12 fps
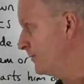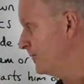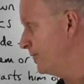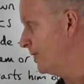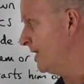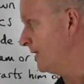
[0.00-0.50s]

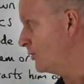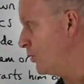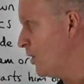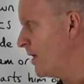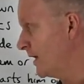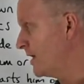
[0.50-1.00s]
fit
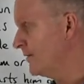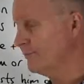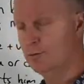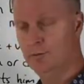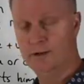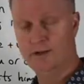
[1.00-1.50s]
quite
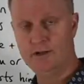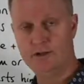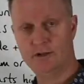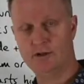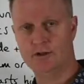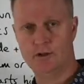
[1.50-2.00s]
comfortably
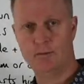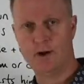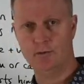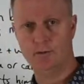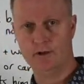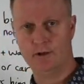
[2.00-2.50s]
into the
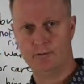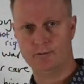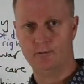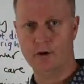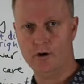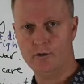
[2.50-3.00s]
public
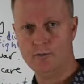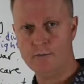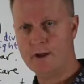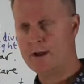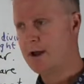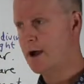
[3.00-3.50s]
realm
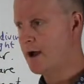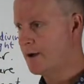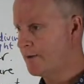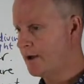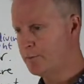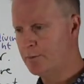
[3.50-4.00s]

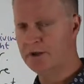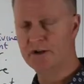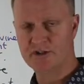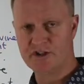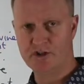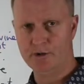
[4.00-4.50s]
and be an
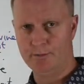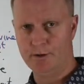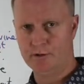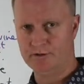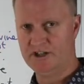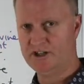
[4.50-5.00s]
astute
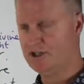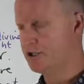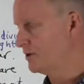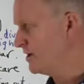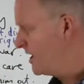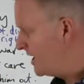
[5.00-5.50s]

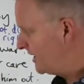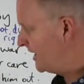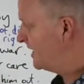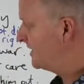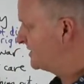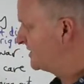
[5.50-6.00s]
politician.
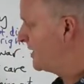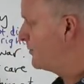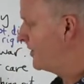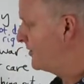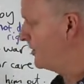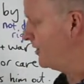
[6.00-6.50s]
Yet he's
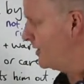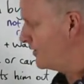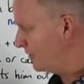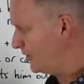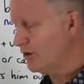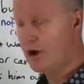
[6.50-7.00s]
someone
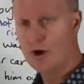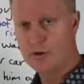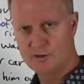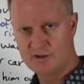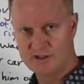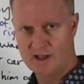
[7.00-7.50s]
that
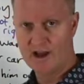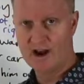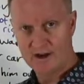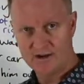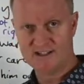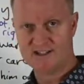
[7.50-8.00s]
knows and
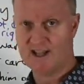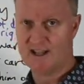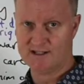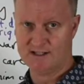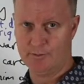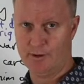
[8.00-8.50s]

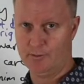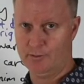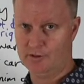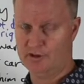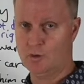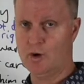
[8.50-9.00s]
understands the people
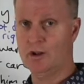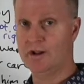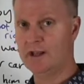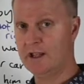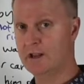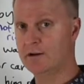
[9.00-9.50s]
as well, and
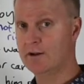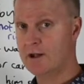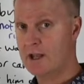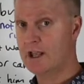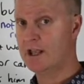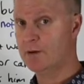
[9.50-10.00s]

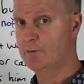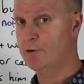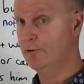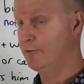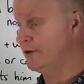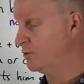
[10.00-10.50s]
he can
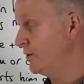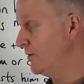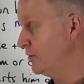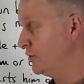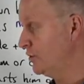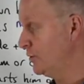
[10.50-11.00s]
move between the
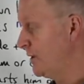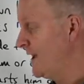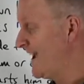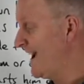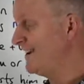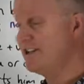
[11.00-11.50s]
two.
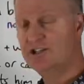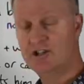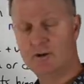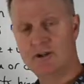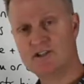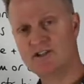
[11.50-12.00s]
And in
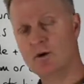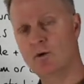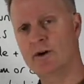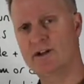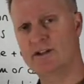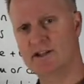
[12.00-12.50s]
doing so,
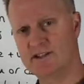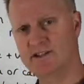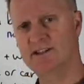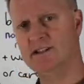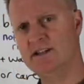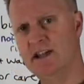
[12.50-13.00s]
what he does is
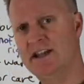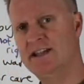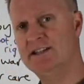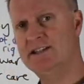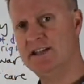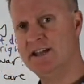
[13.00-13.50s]
he
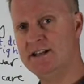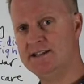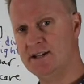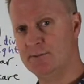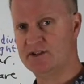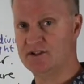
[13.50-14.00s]
endears
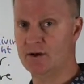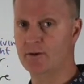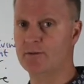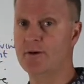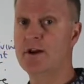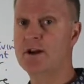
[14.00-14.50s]

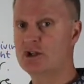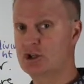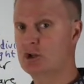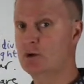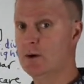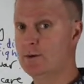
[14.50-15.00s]
himself
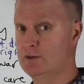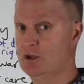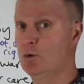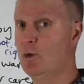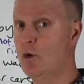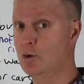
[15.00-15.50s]
to
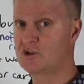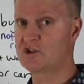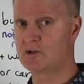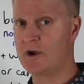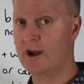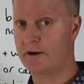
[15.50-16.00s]
all
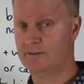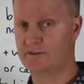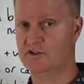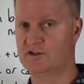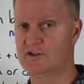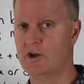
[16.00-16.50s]
strata of
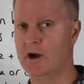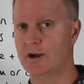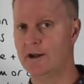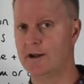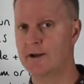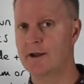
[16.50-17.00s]

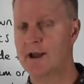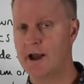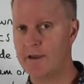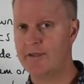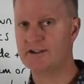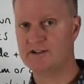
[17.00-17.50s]
society,
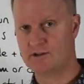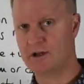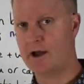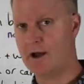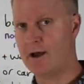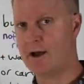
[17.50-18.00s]
and that's
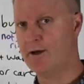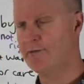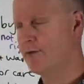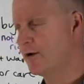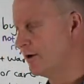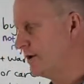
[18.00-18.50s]
a
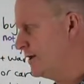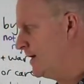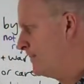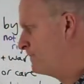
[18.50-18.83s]
very